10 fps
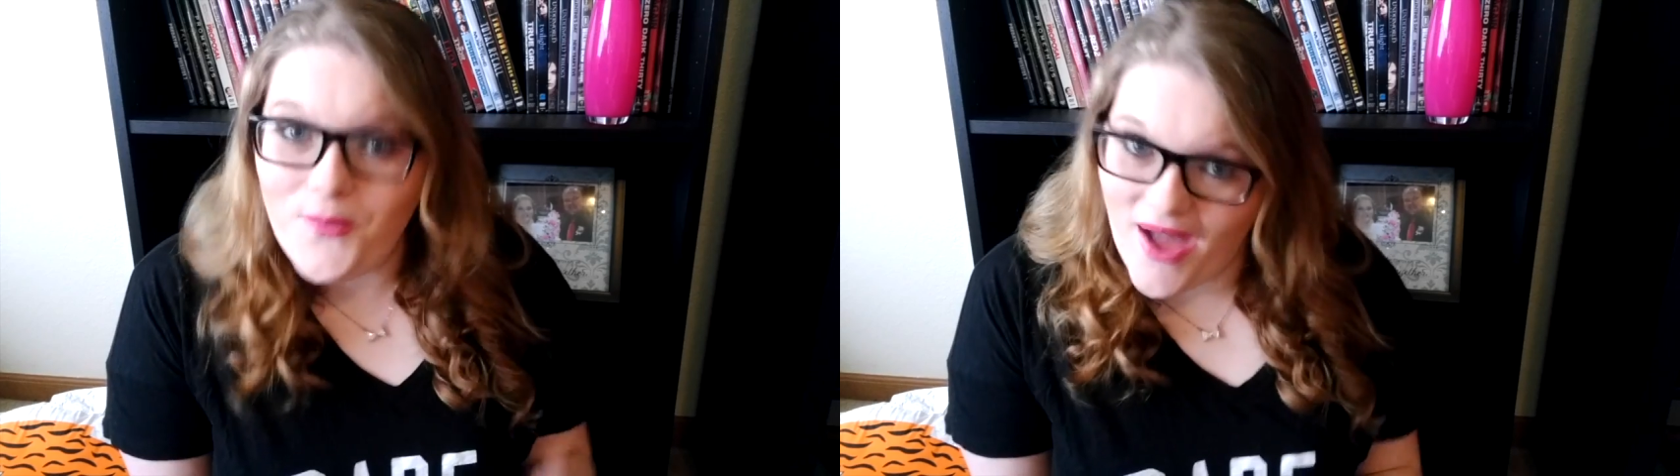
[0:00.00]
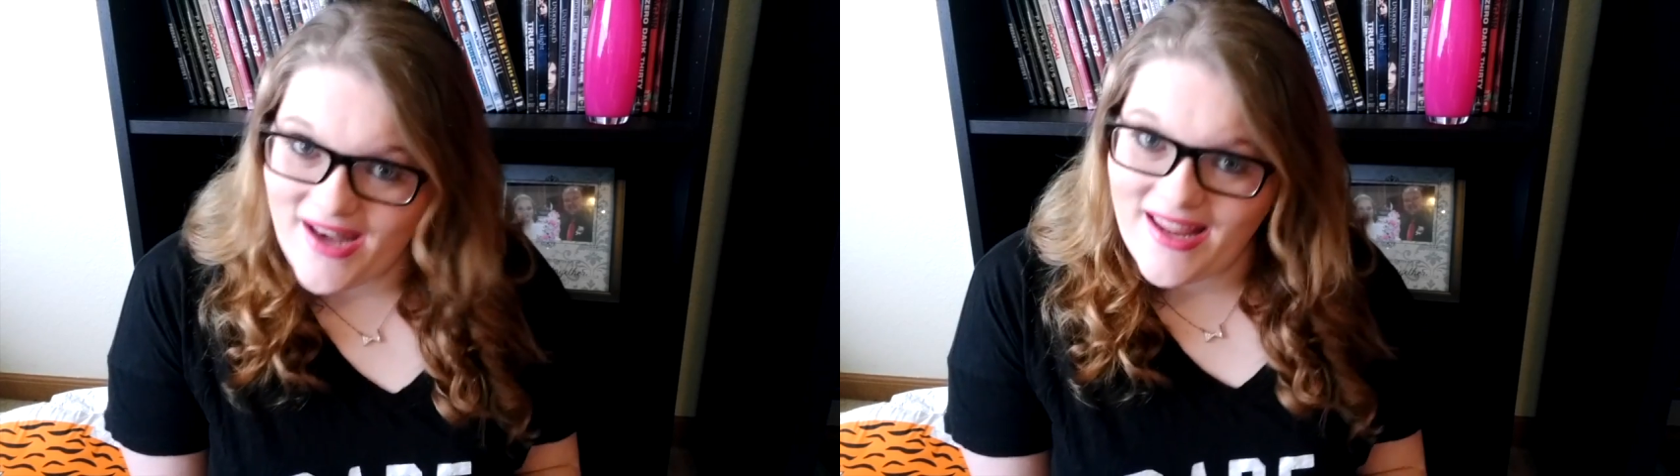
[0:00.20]

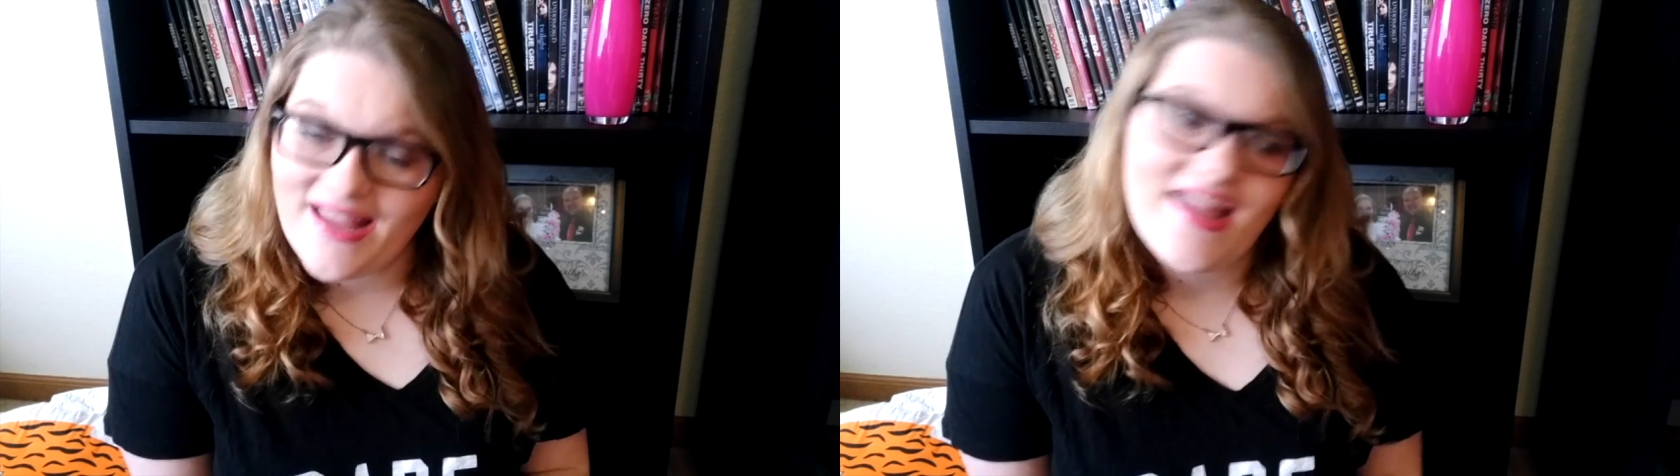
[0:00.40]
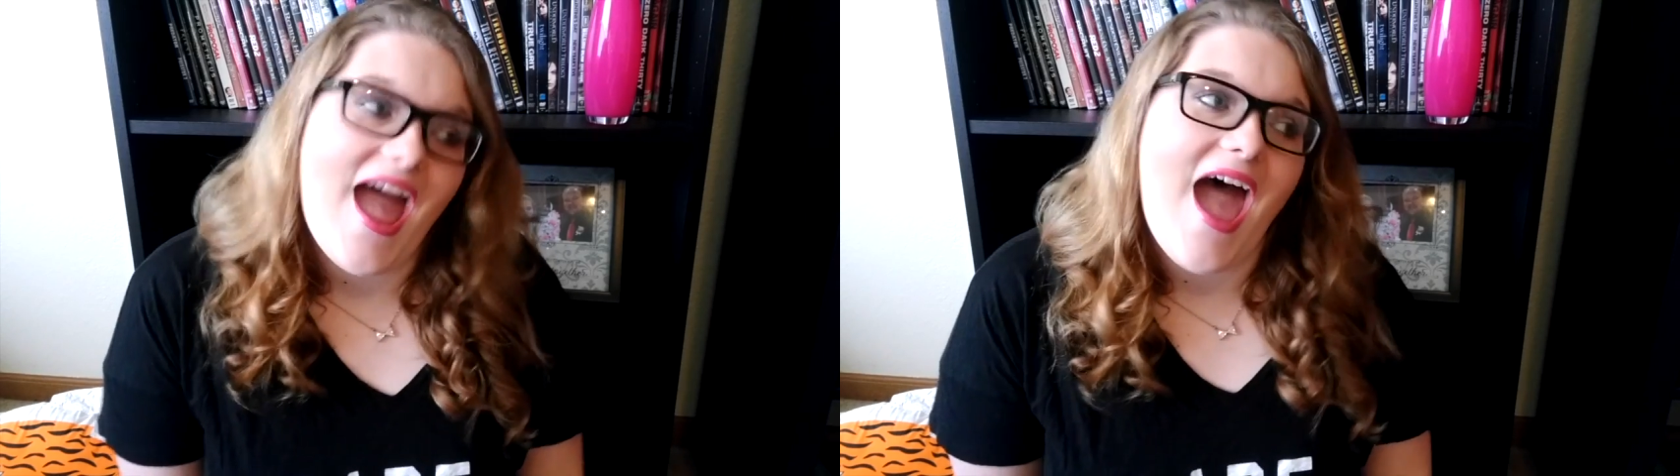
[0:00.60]

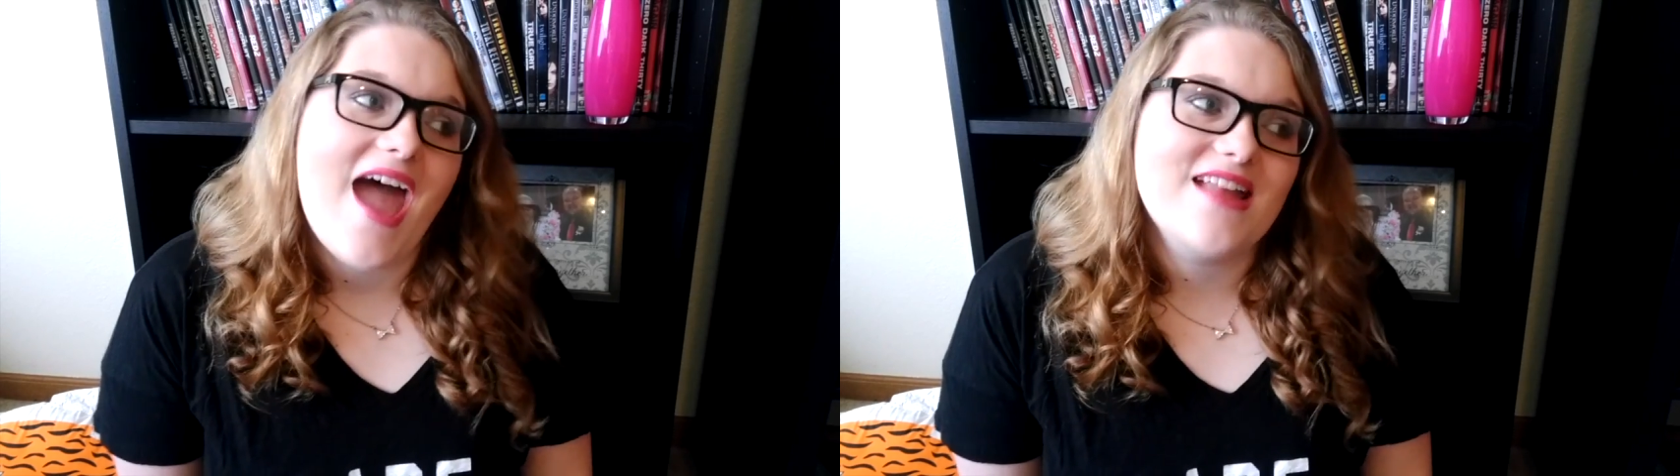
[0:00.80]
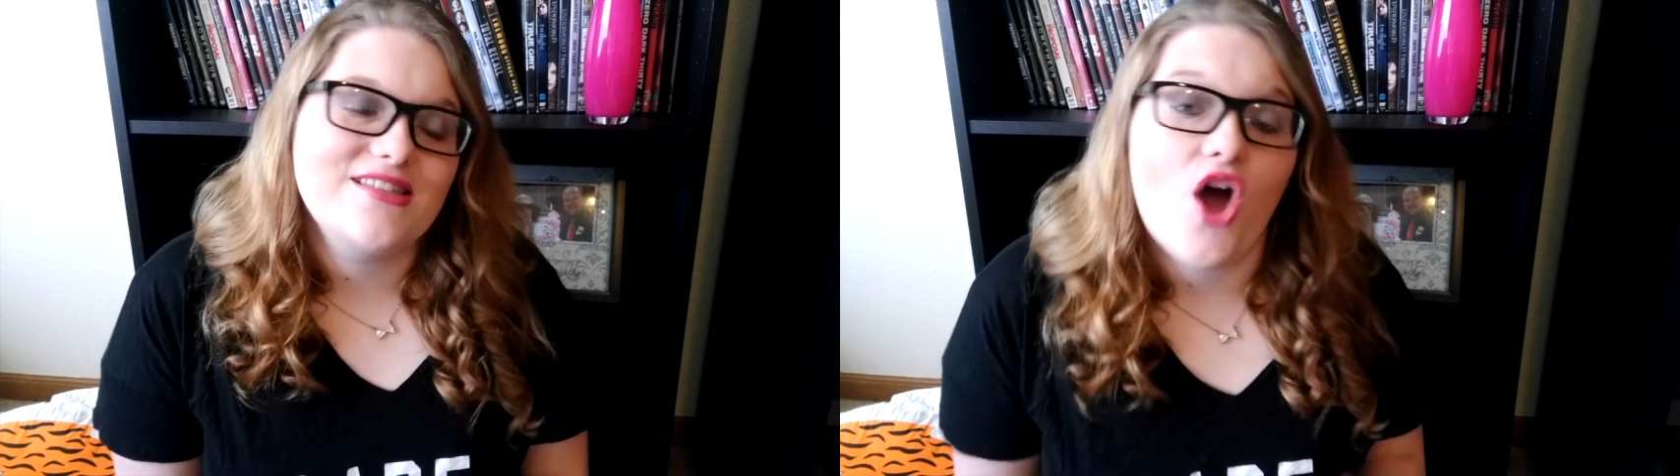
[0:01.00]
wedding
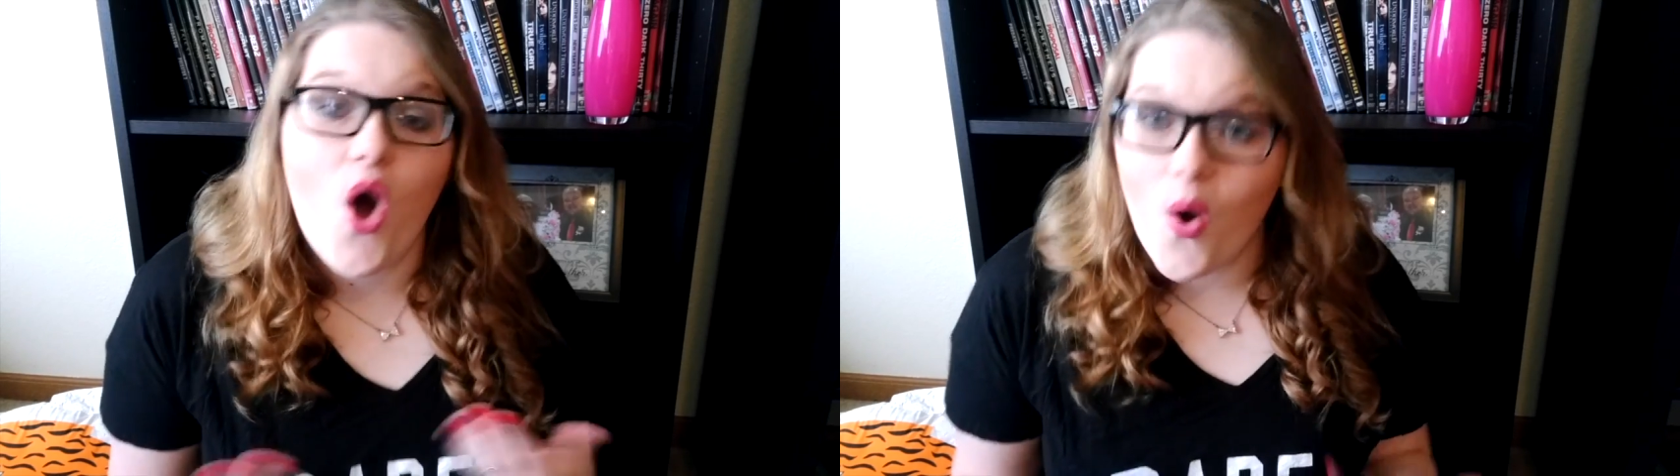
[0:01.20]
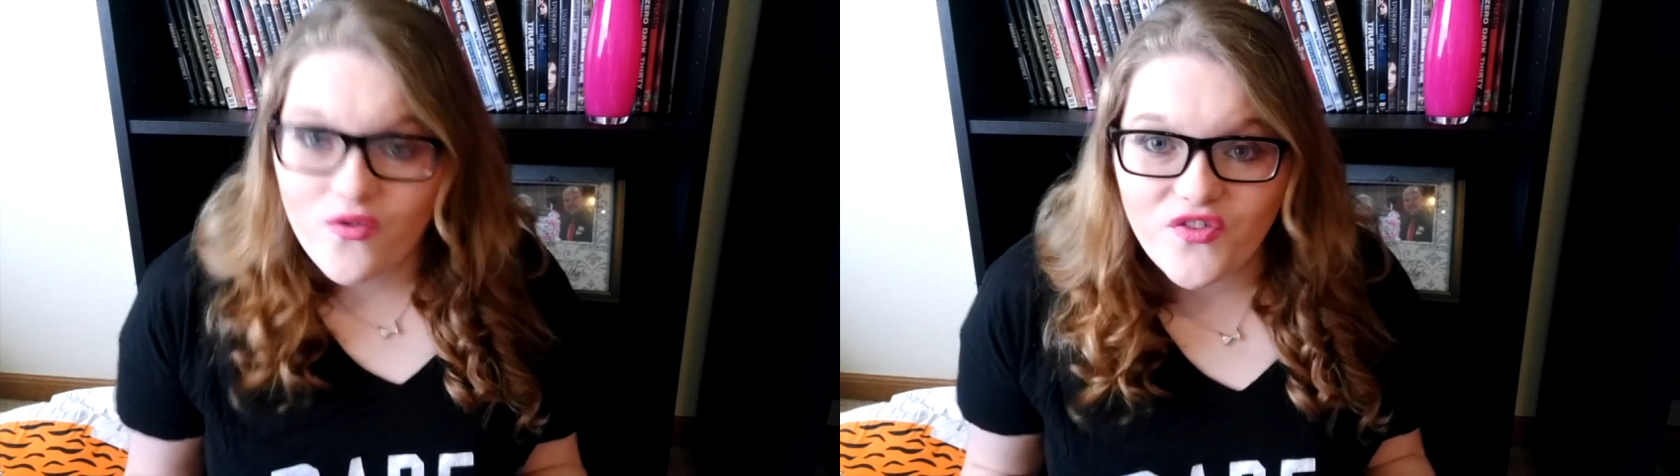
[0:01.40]
and
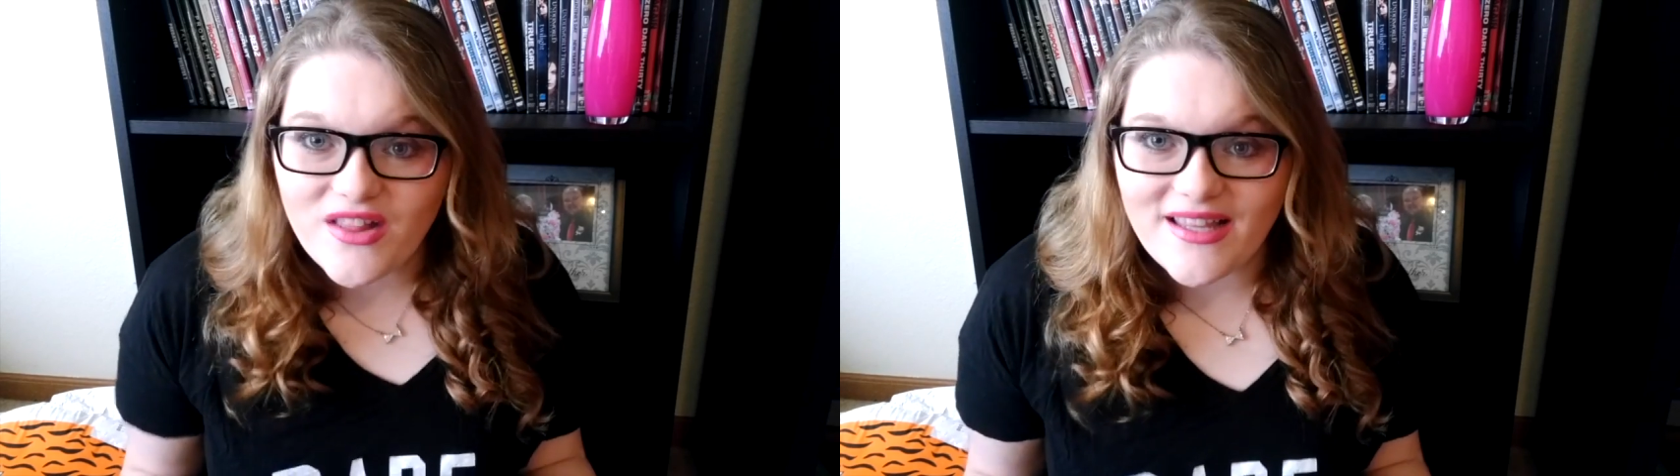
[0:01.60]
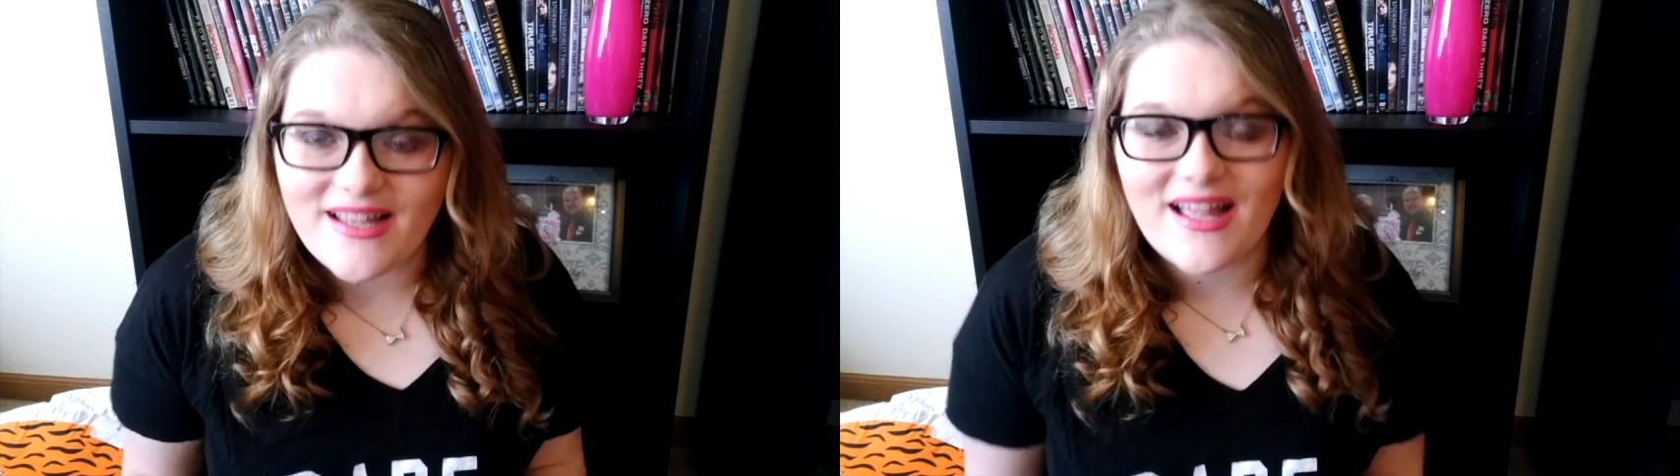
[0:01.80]

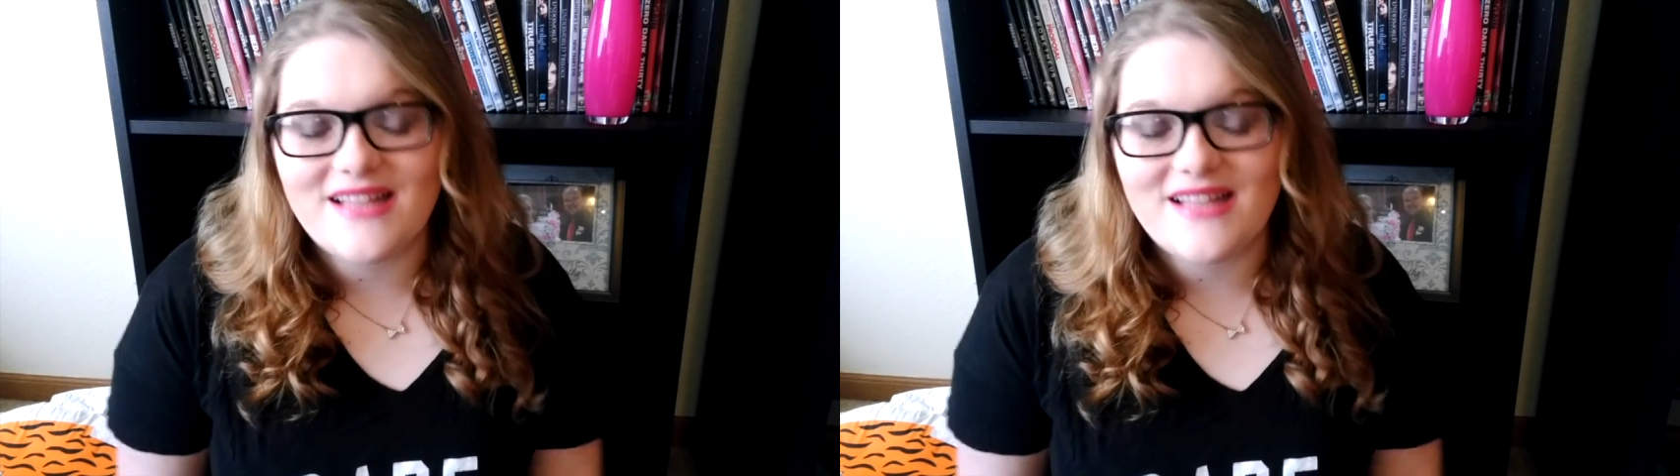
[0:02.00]
hopefully